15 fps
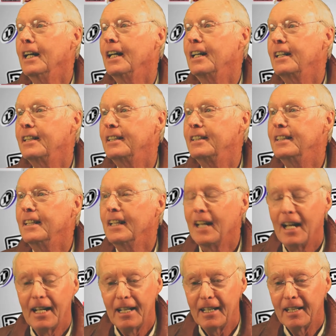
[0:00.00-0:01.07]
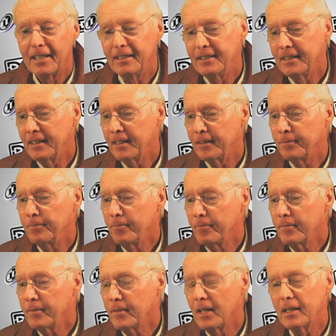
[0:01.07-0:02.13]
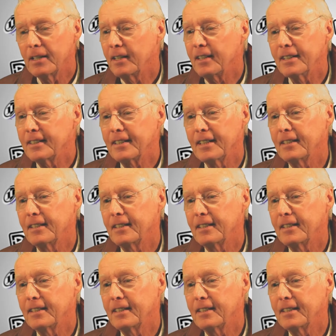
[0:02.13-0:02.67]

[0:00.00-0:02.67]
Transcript: and and uh, uh,